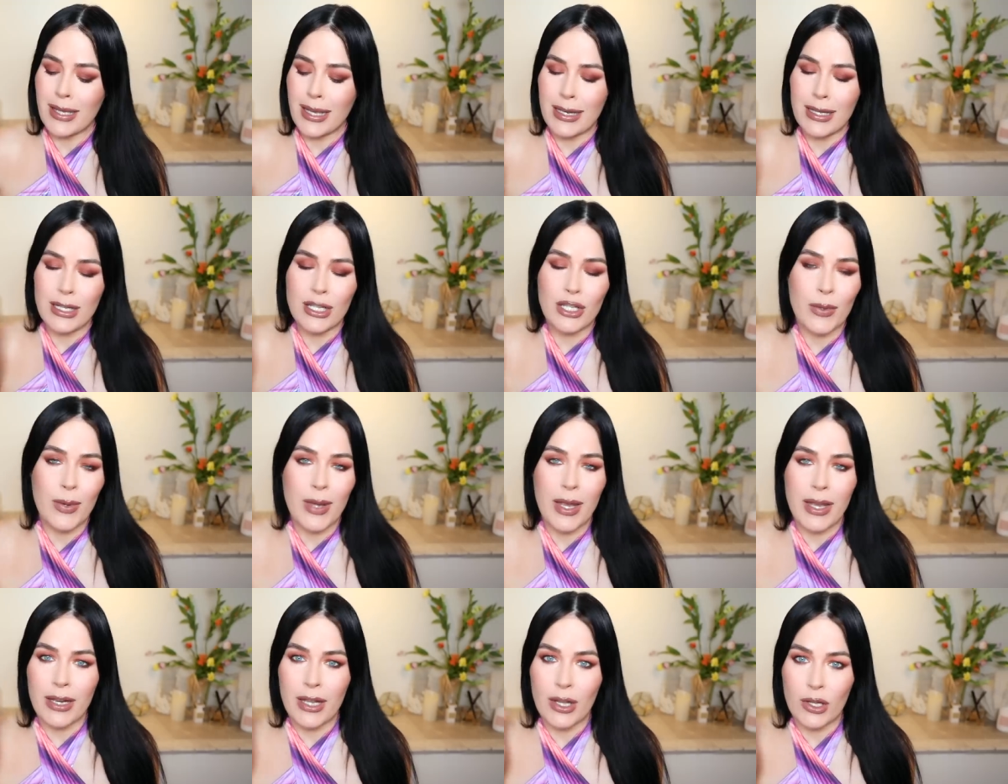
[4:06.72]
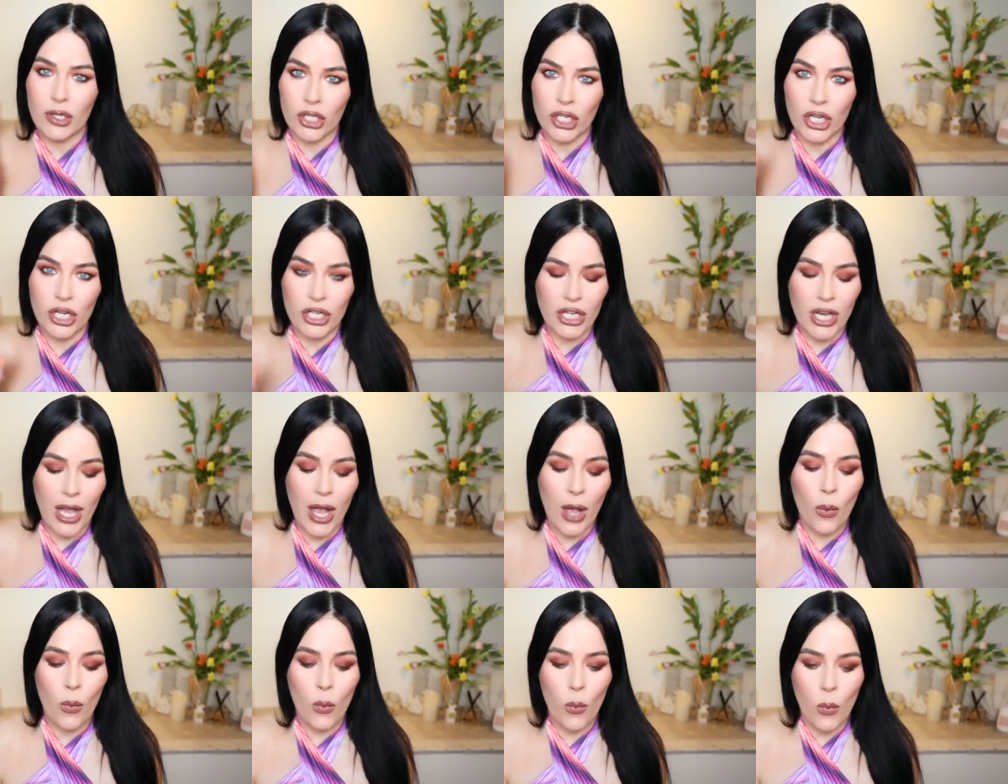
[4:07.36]
into it and I'll chit
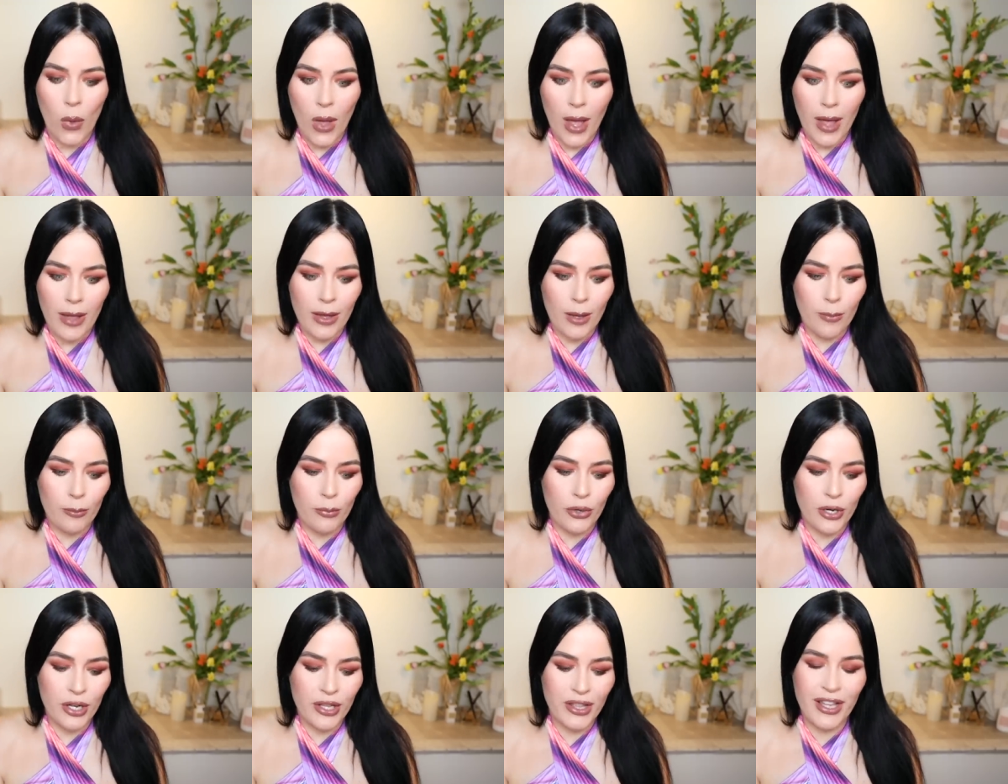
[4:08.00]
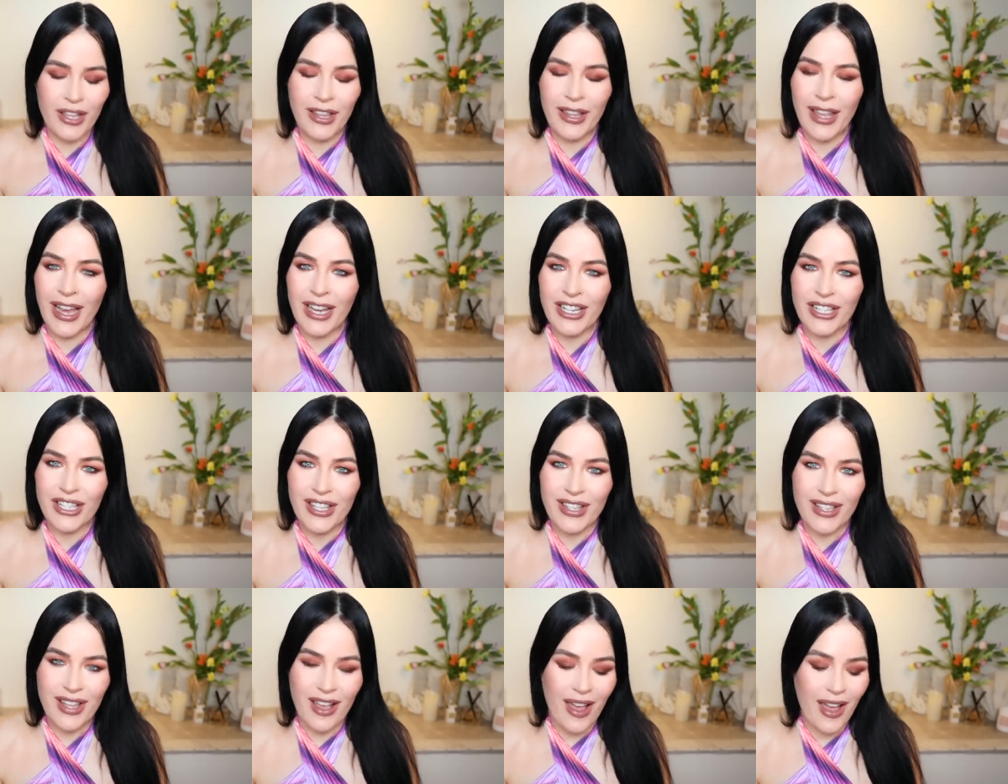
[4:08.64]
chat while I'm putting the
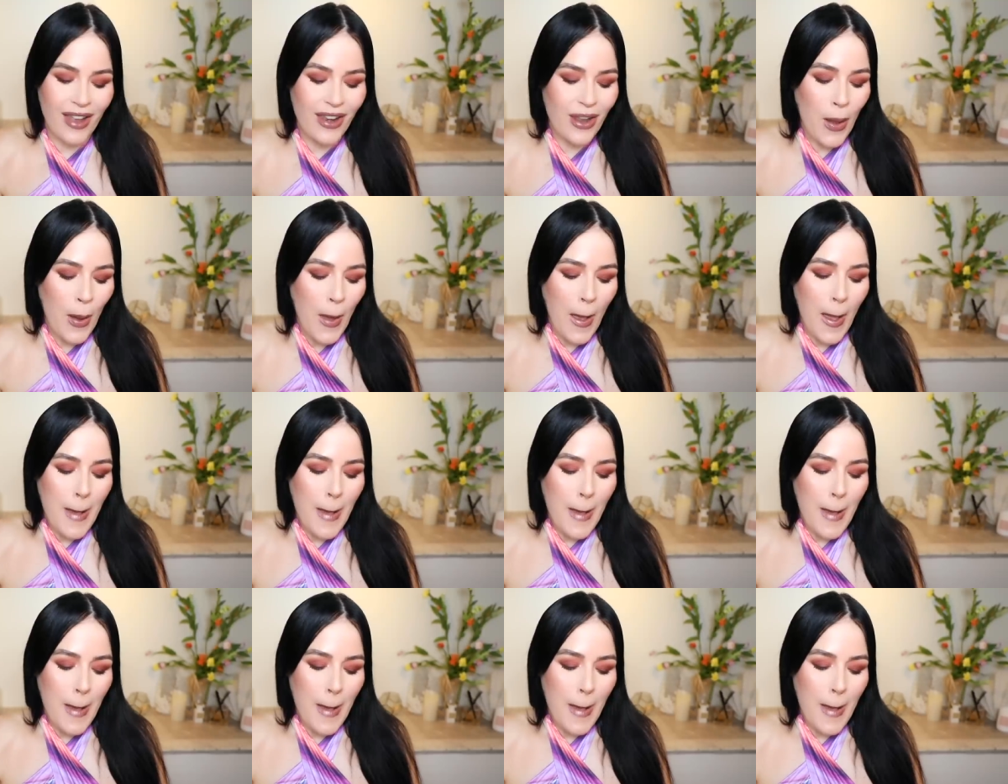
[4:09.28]
lashes on.